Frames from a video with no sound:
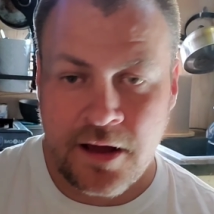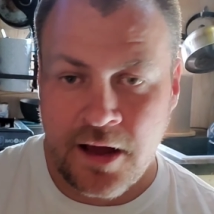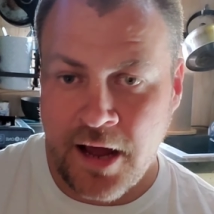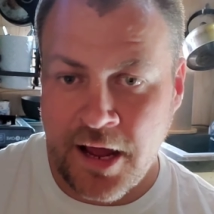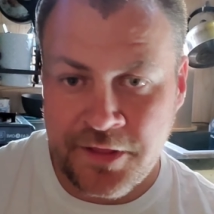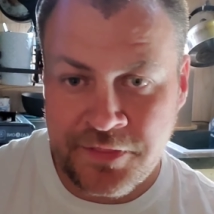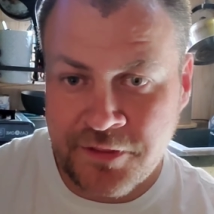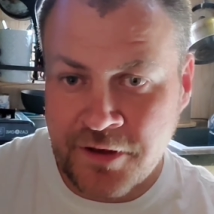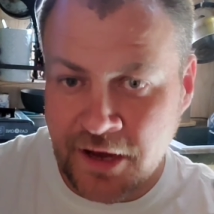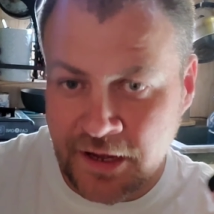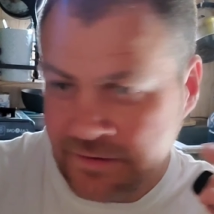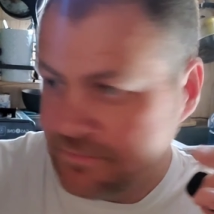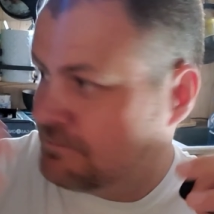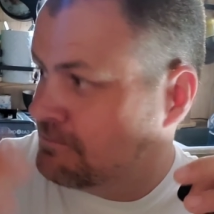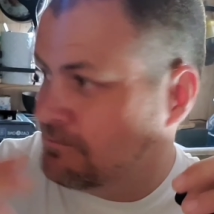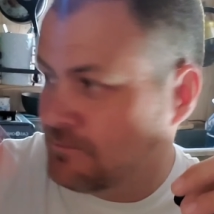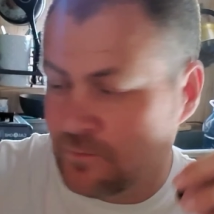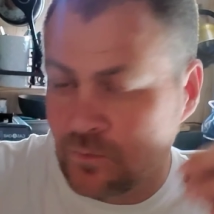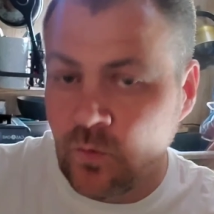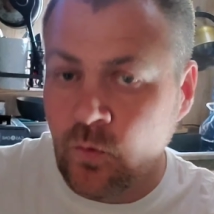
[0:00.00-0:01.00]
I thought,
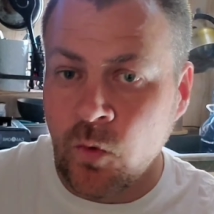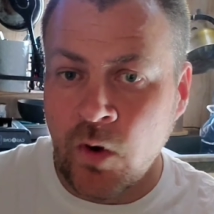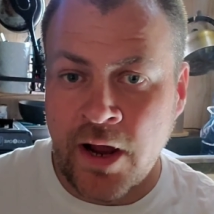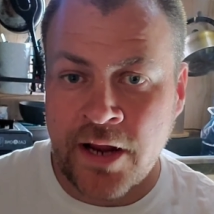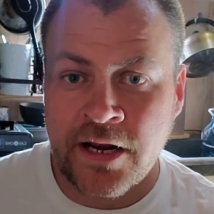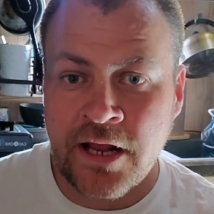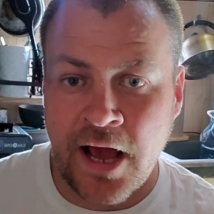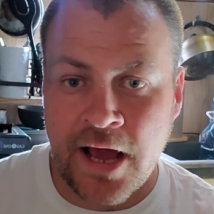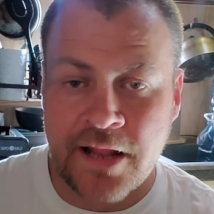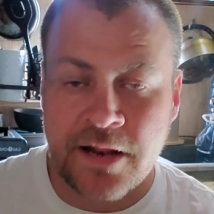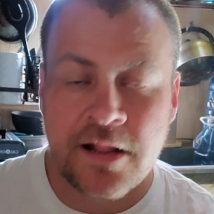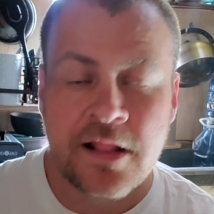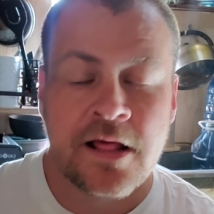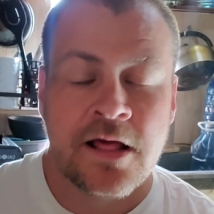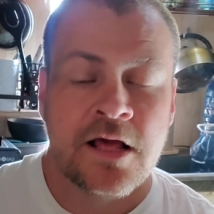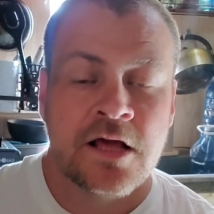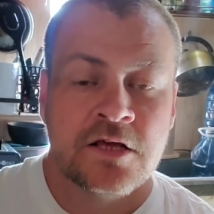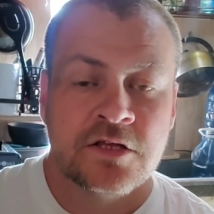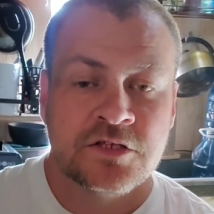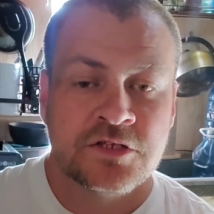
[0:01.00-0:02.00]
why not?
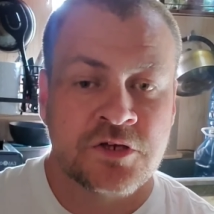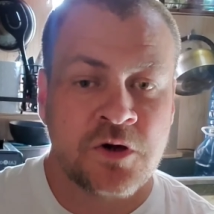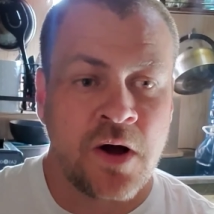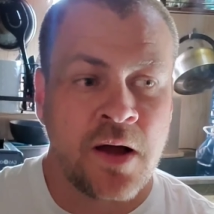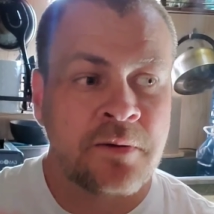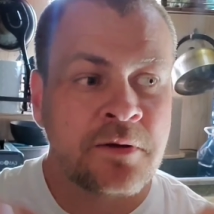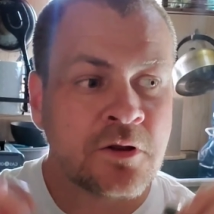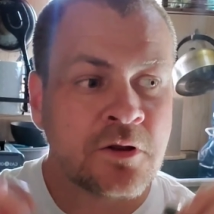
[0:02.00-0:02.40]
So I'm